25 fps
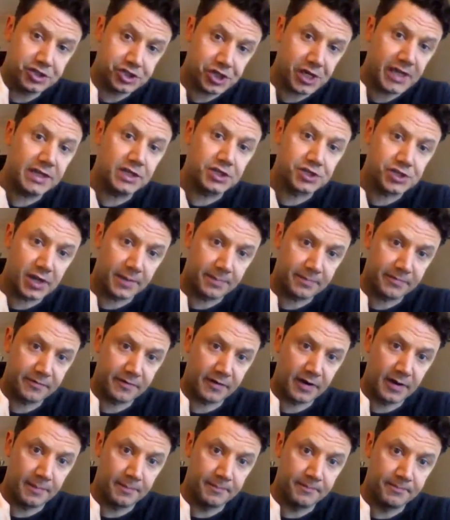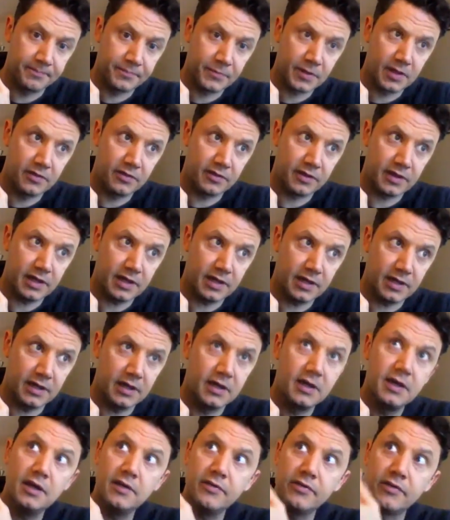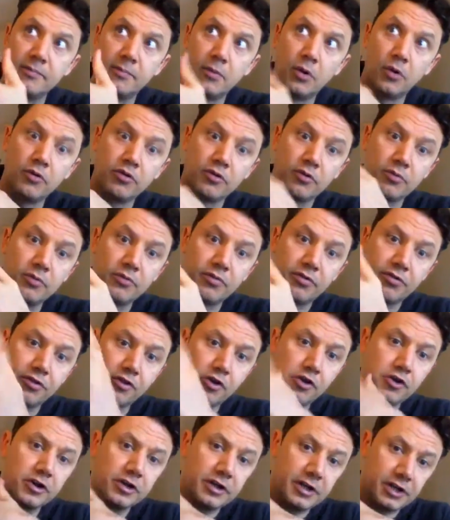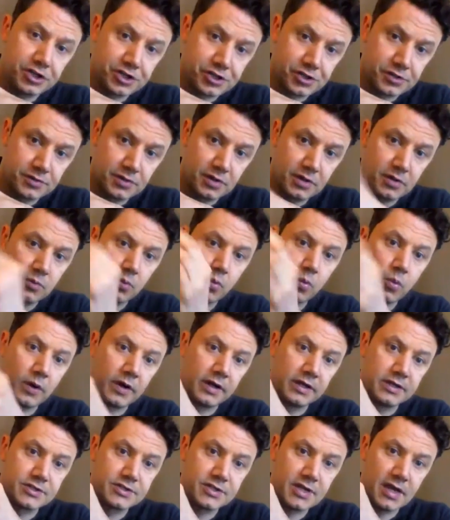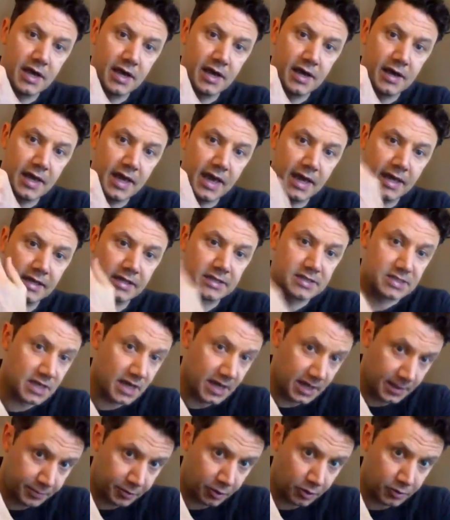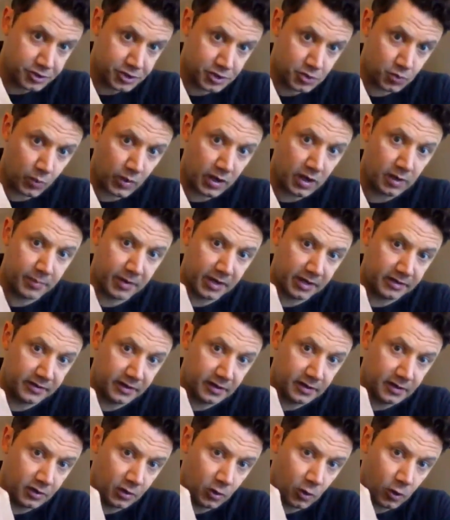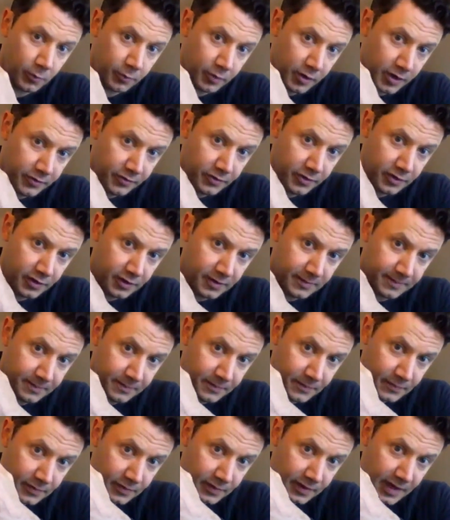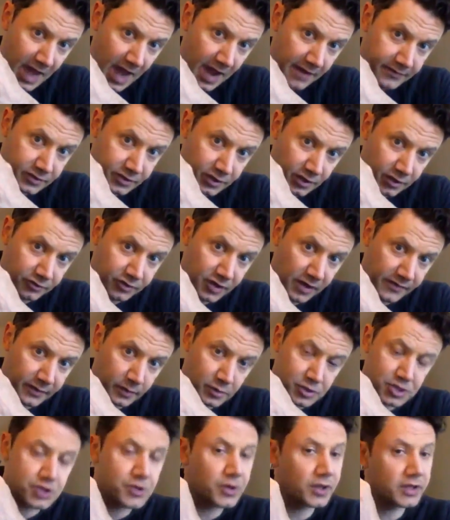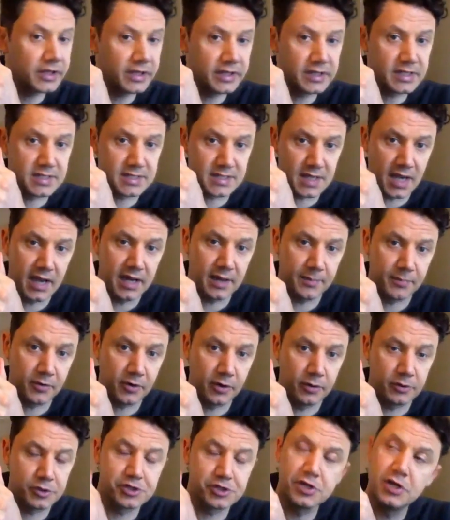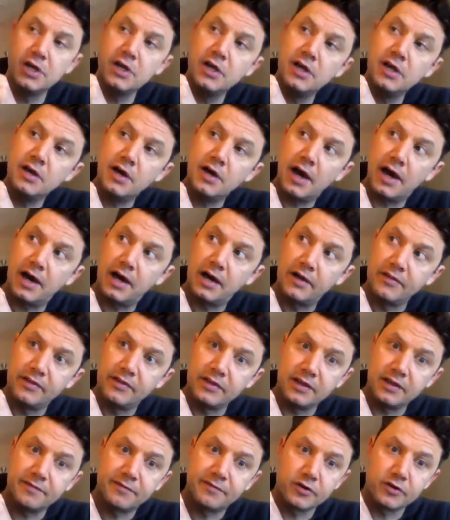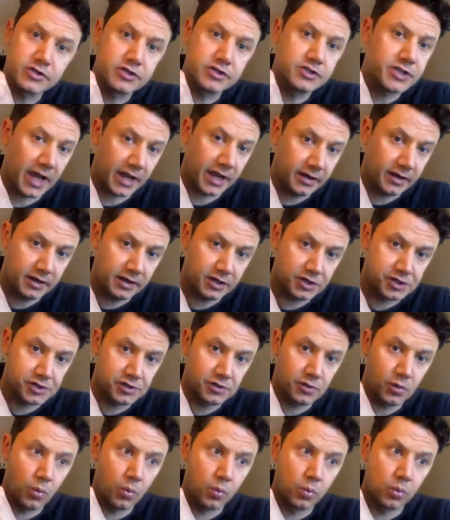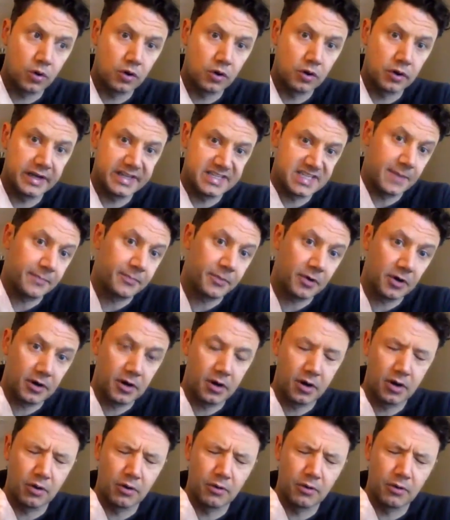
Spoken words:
change up from the 3rd edition was a design approach as well, but it didn't incorporate the avatar stuff. It was strictly a design approach. The 1st and 2nd edition were exemplar